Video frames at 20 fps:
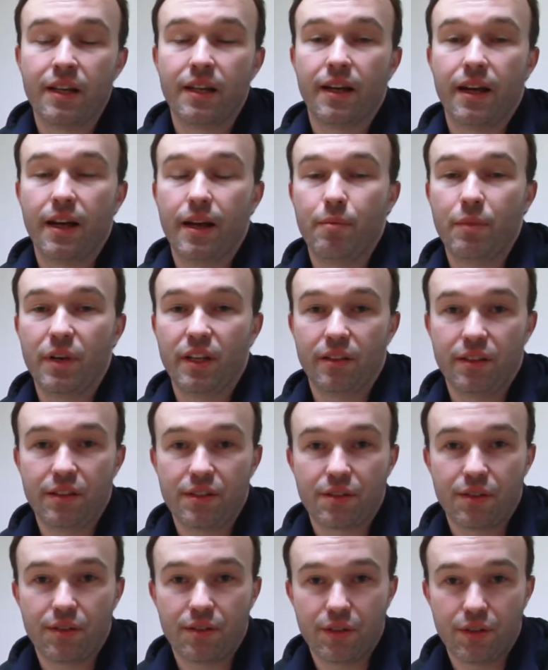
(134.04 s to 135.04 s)
at
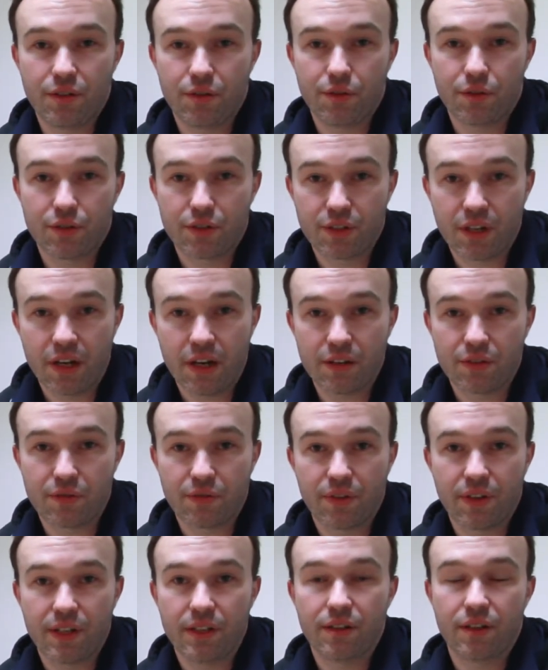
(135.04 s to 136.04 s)
least until you're
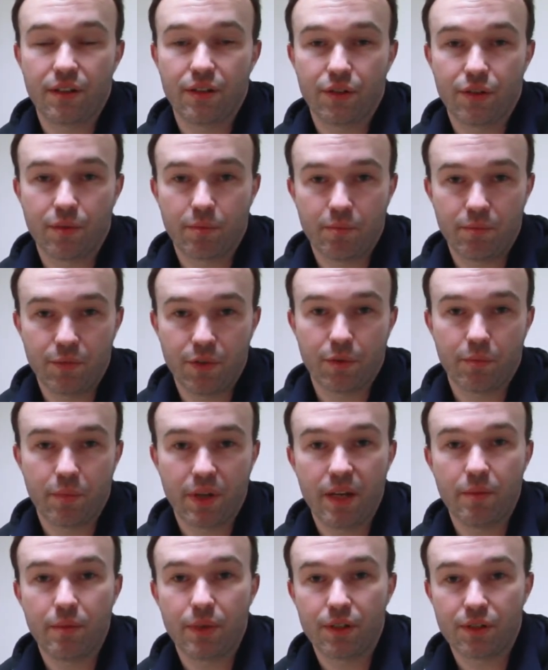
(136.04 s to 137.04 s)
satisfied that your
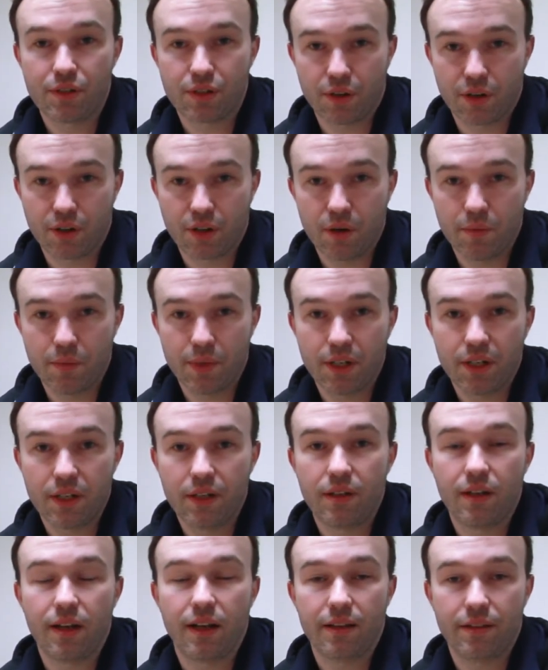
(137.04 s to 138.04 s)
payments are coming
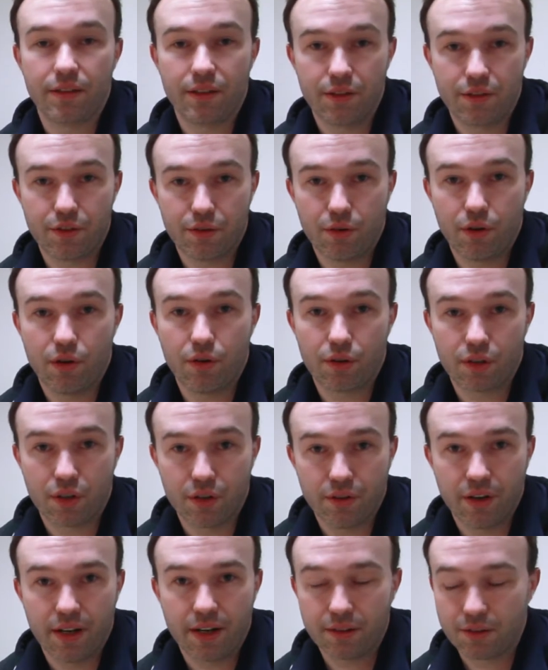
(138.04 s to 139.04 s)
in and that they're all
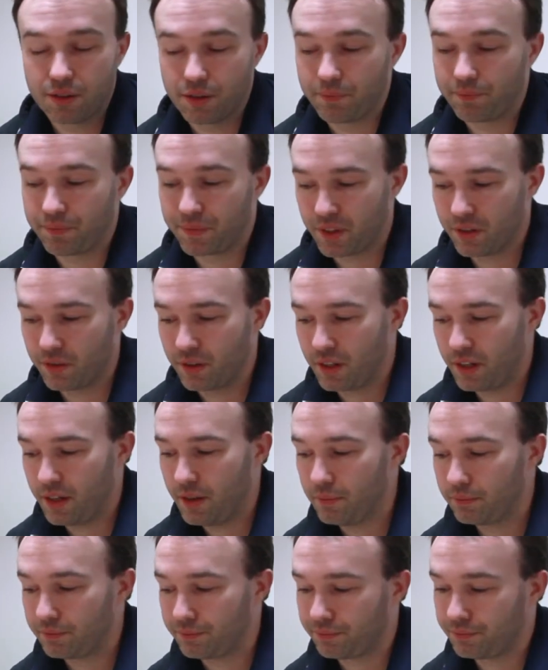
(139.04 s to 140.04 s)
correct.
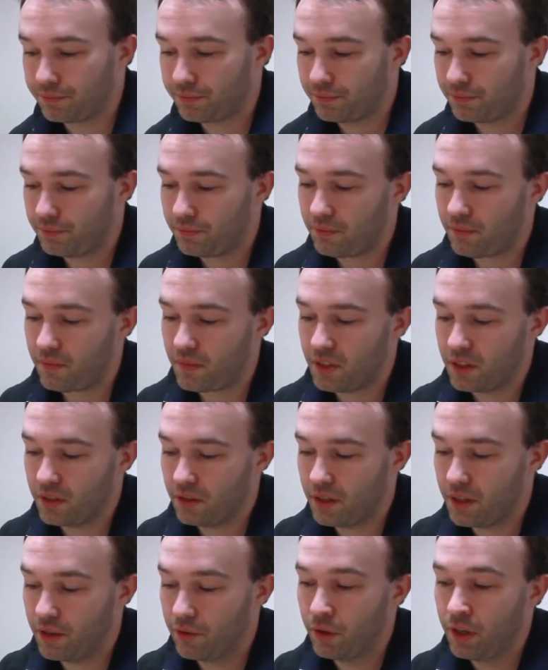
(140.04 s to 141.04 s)
Okay.
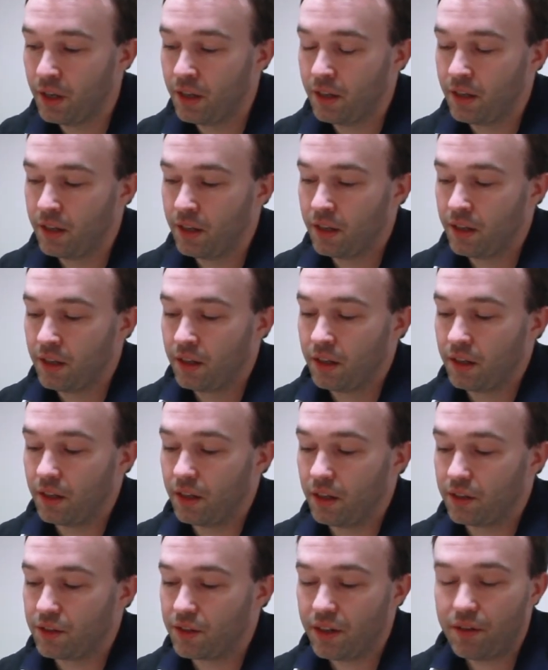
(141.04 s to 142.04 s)
Now,
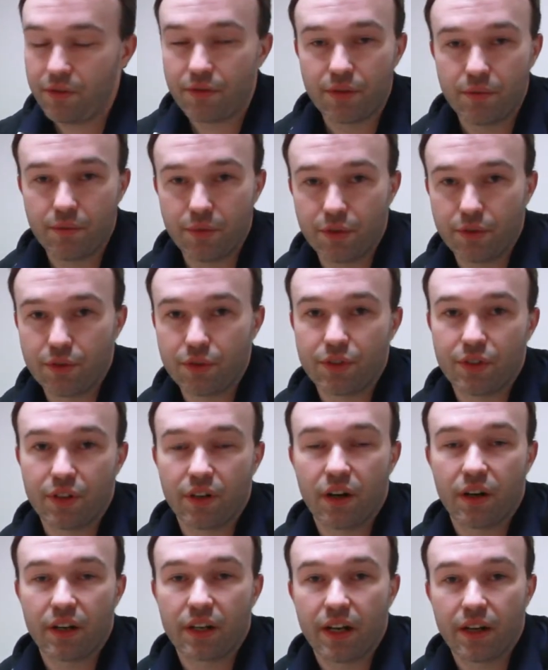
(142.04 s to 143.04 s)
aside from those,
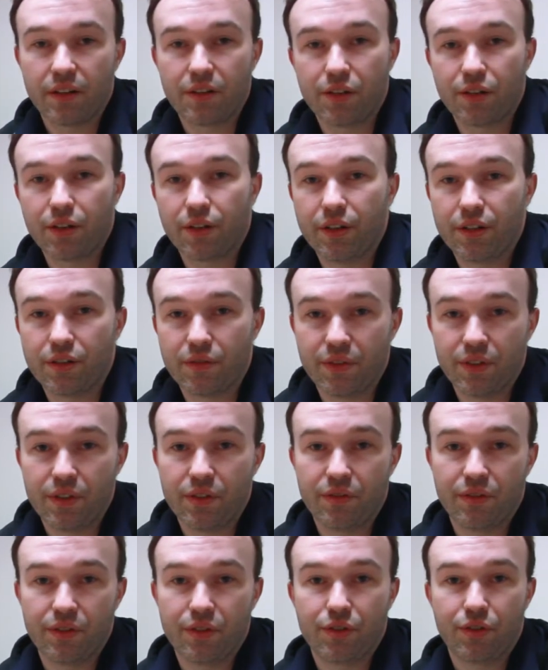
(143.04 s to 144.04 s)
there are categories of
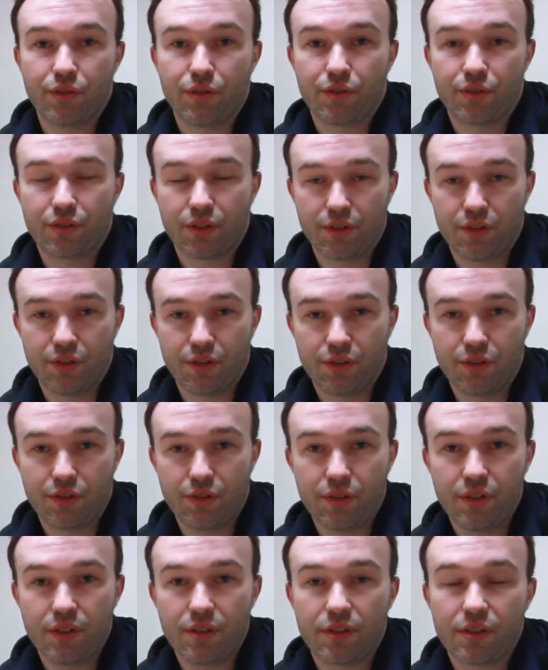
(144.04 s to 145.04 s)
individuals such as
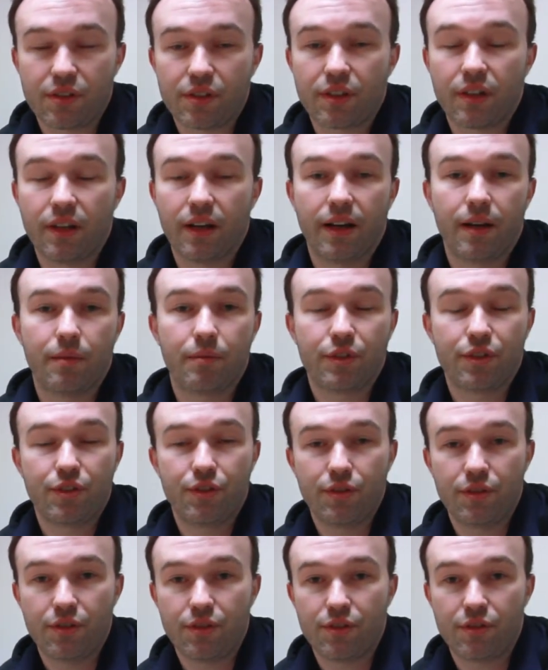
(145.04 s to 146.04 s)
students.
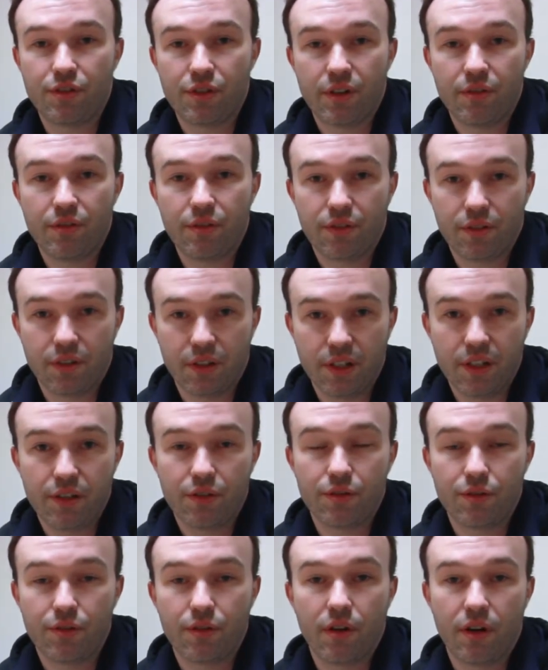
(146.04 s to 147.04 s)
Students generally
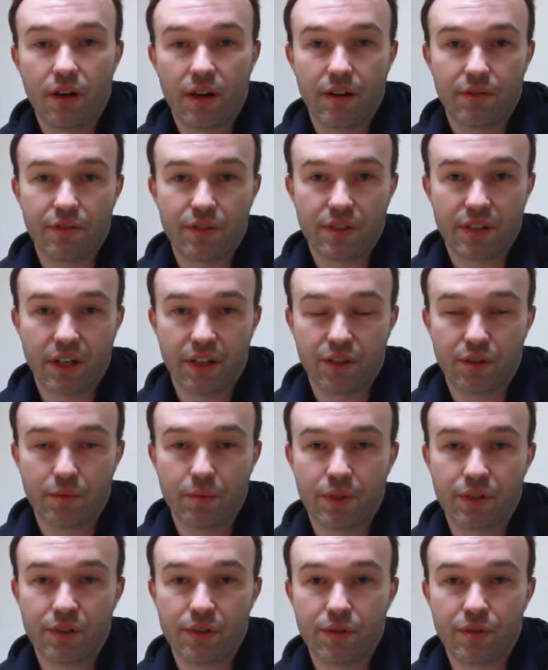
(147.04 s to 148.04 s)
do not have
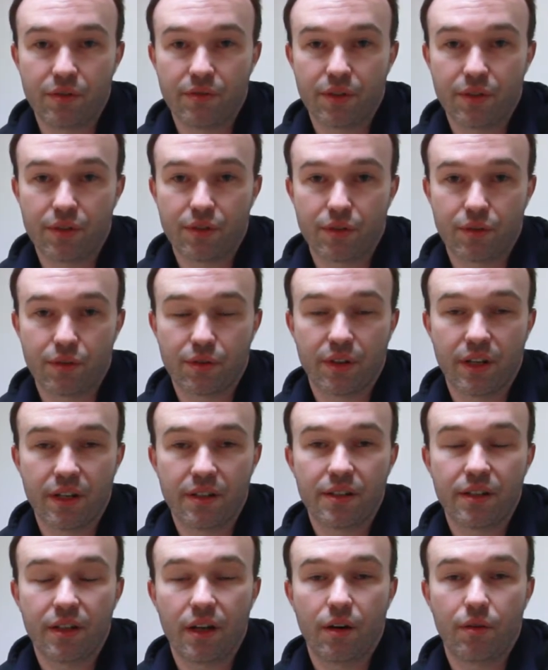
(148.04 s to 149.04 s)
entitlement to universal
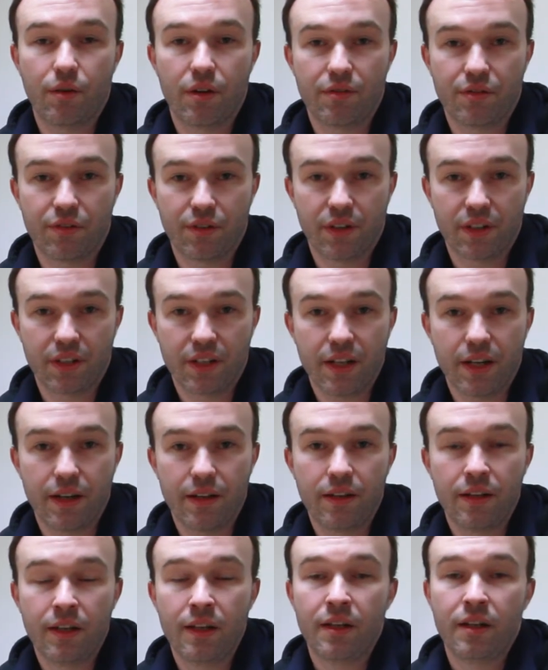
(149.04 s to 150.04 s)
credit. However,
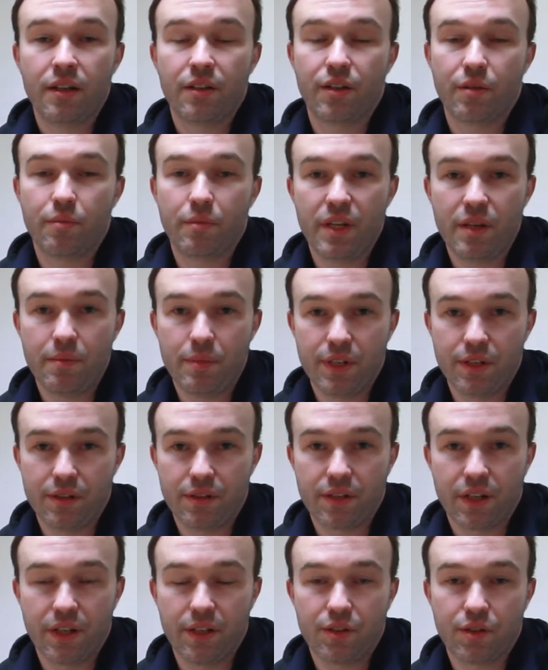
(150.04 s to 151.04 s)
again, there may be
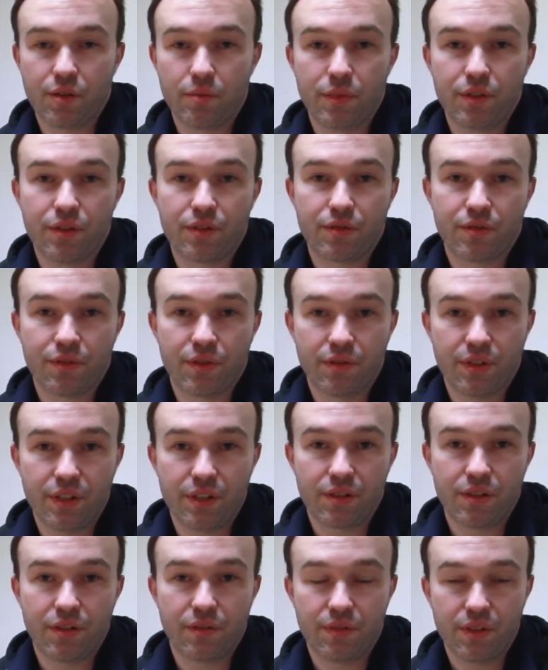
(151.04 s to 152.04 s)
entitlements for
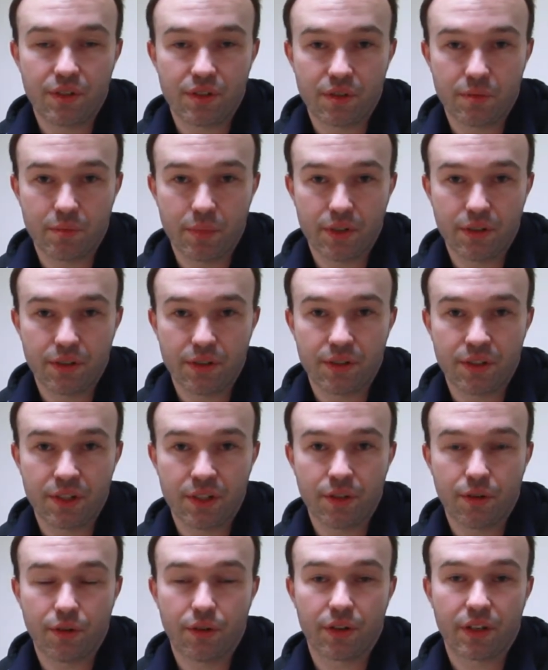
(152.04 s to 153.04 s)
reason of
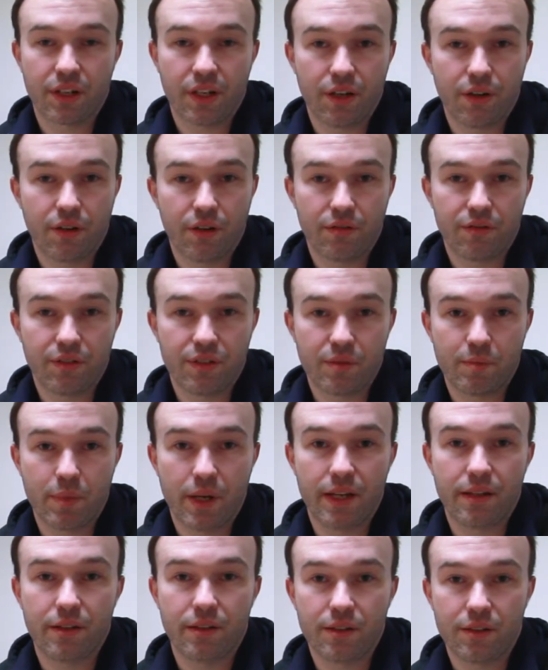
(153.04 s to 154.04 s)
disability or care of a
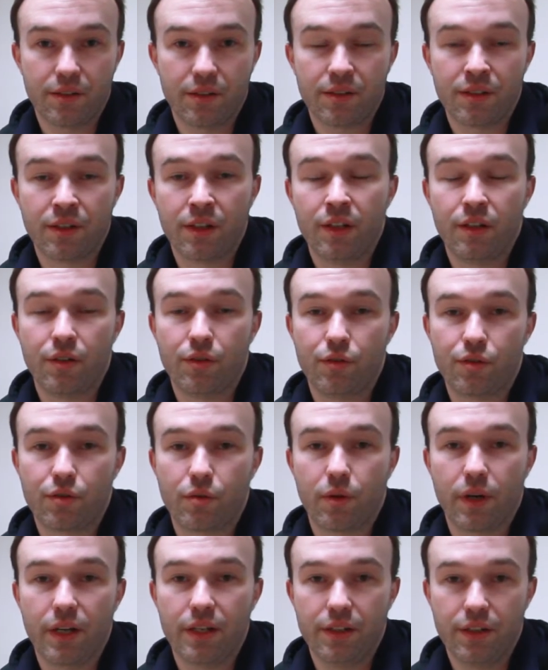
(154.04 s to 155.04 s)
dependent who's
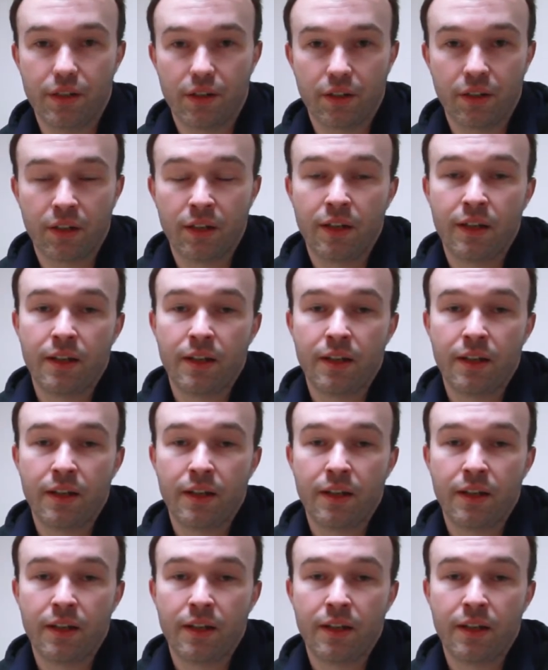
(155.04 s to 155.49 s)
quite young.